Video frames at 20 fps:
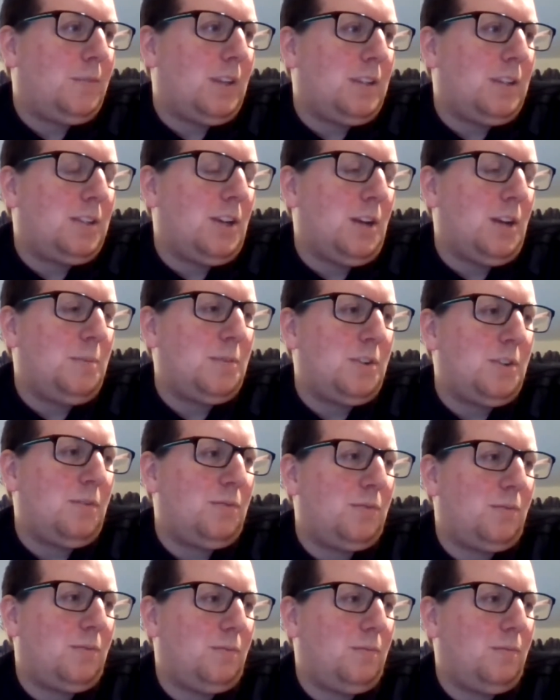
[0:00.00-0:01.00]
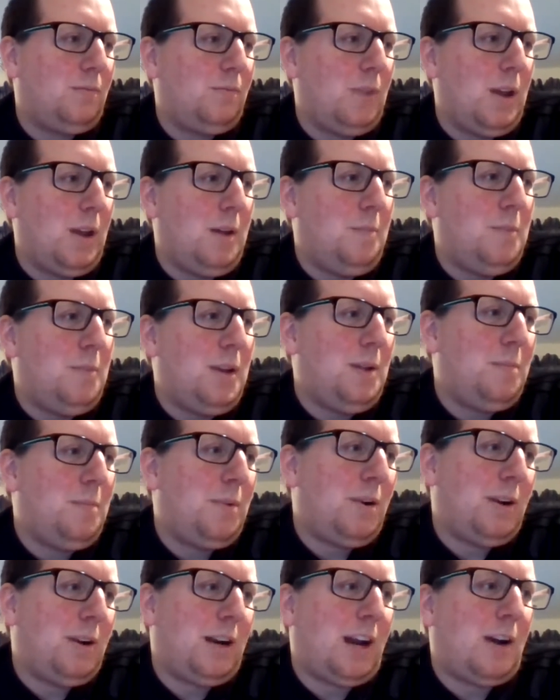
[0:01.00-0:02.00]
In terms of him being
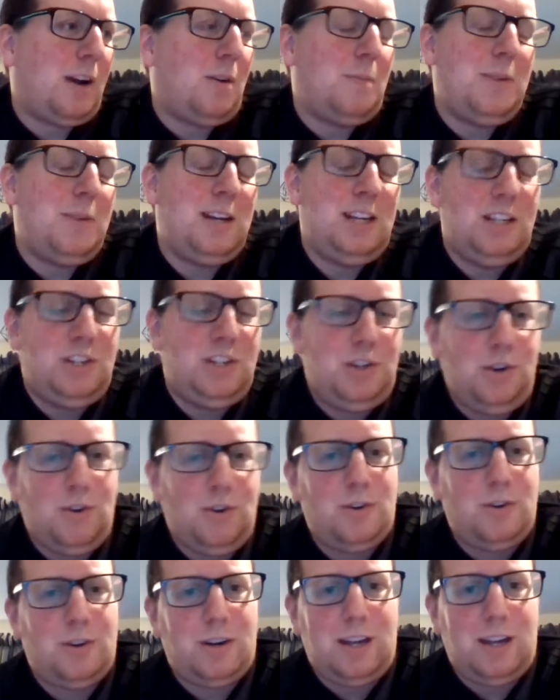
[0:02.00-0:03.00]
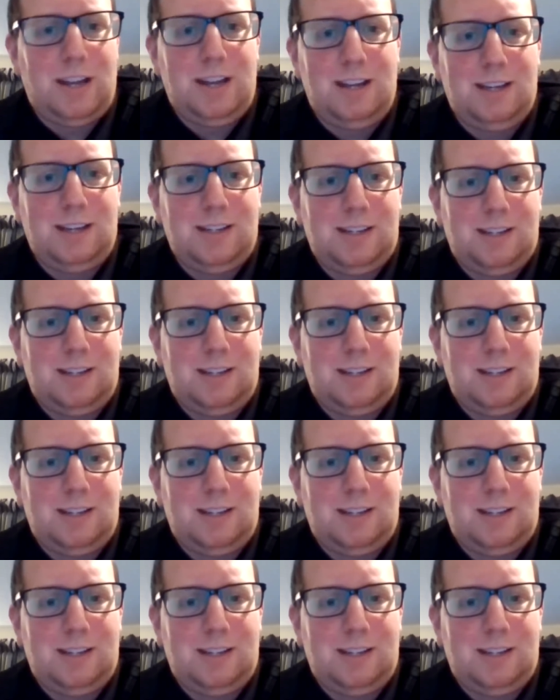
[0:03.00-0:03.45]
burnt out, I mean, he's young. He's